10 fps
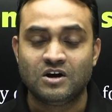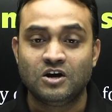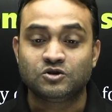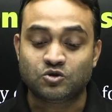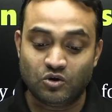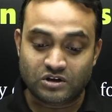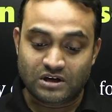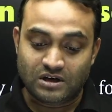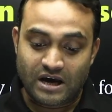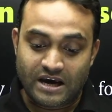So
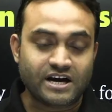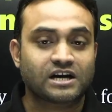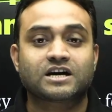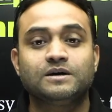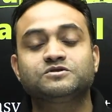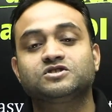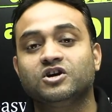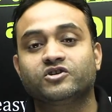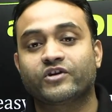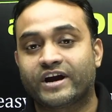here comes the
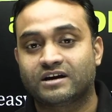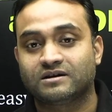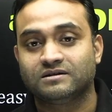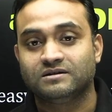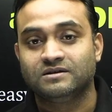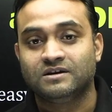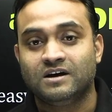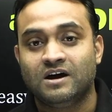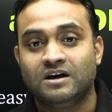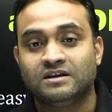trick,
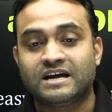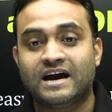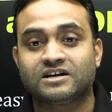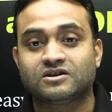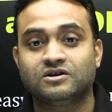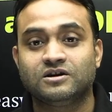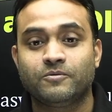that uh,